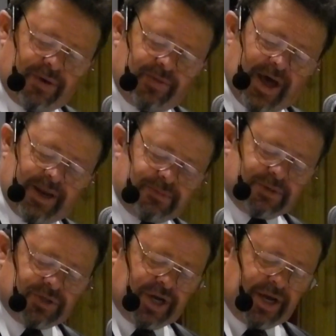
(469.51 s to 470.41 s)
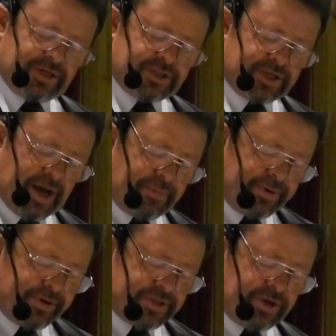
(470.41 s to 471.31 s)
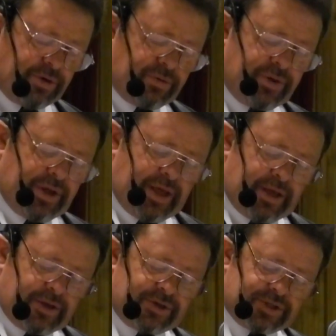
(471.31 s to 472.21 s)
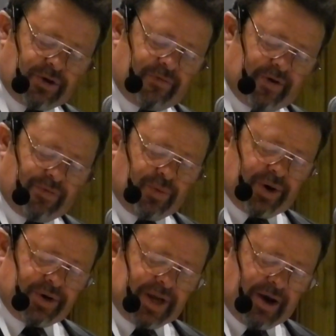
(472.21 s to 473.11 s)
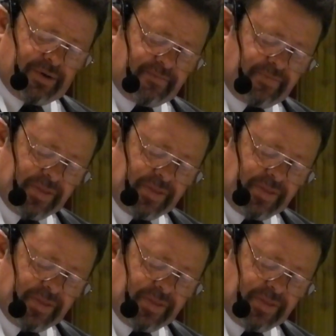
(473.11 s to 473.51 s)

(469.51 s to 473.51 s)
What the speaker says: but that has been changed a couple years ago to serve everyone in town.